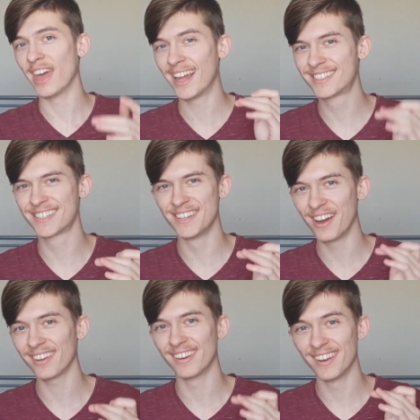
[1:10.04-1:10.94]
that's
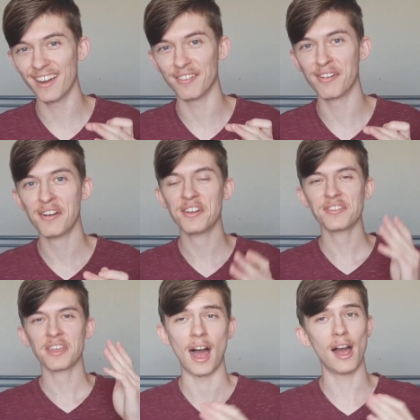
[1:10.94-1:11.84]
not enough,
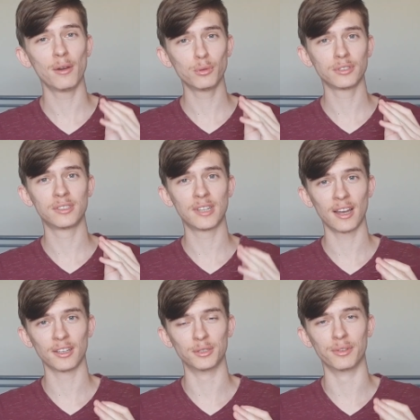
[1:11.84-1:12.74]
I would
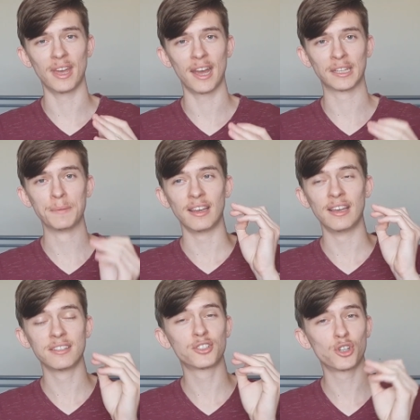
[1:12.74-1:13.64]
tell you that
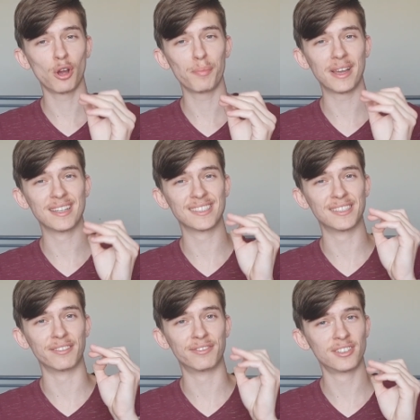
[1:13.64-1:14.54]
his shop is
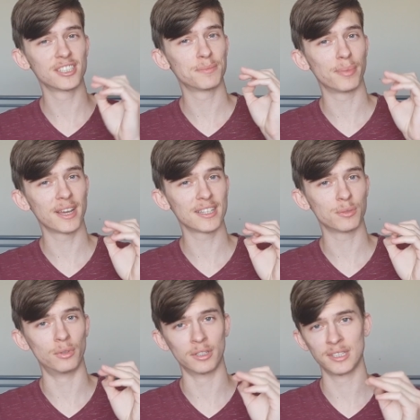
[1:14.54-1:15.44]
the first place
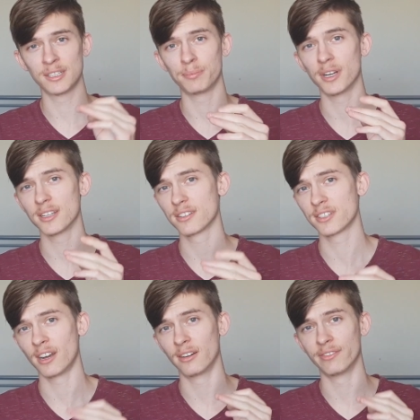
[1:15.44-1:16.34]
where these puzzles
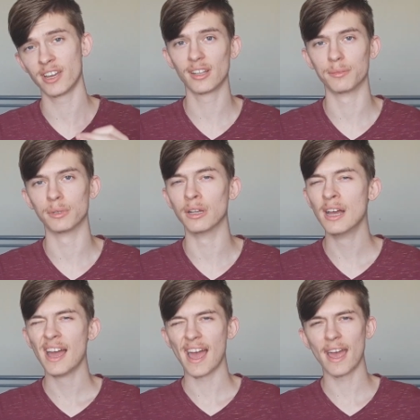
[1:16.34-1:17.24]
are available
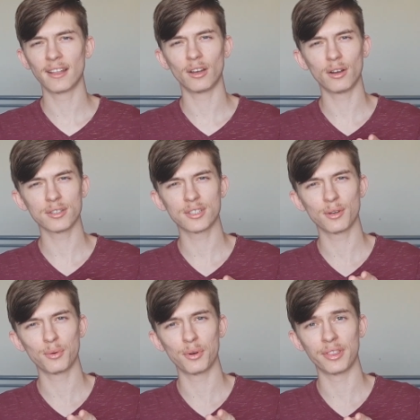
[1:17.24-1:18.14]
and
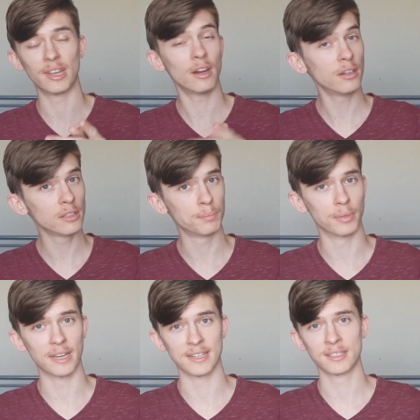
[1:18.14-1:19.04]
also the only
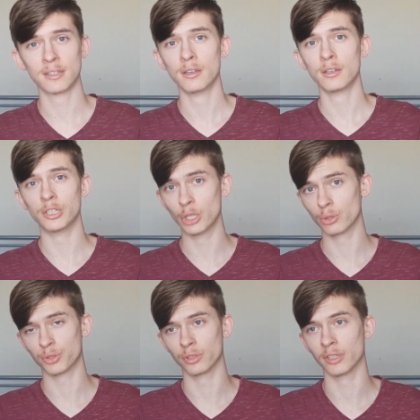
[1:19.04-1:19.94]
place,
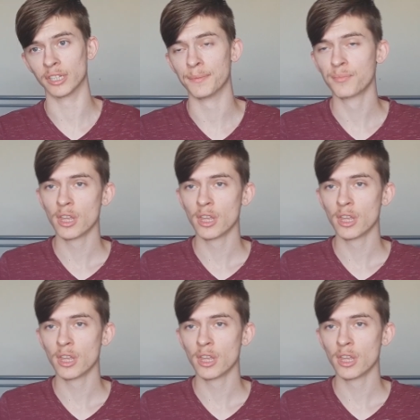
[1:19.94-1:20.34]
usually.